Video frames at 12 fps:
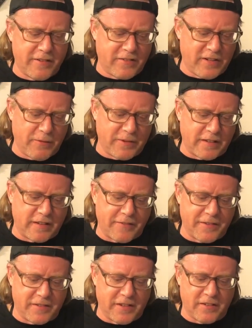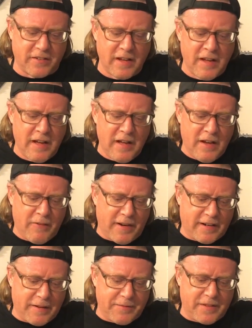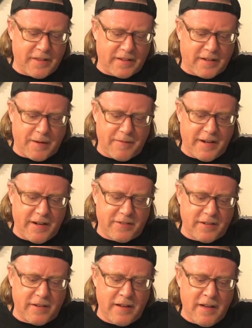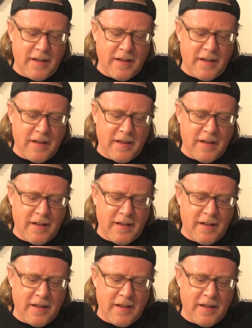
and see what the difference is when it comes to the carbonation,